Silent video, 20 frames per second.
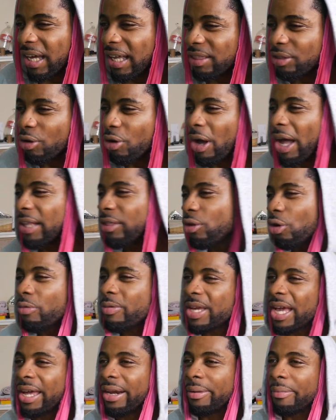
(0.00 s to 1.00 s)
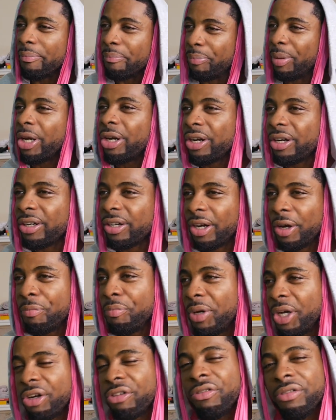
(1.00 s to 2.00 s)
I thought we had a better, you
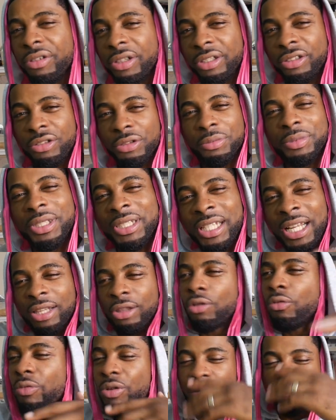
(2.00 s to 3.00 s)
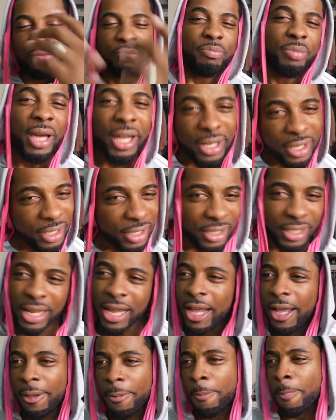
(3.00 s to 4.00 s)
know what I'm saying? I thought we was better than
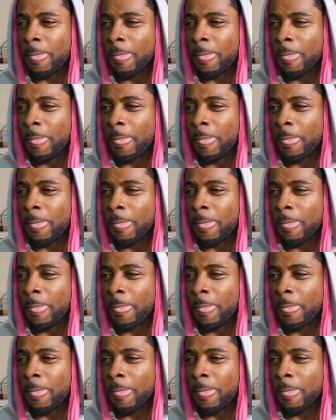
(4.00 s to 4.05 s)
that.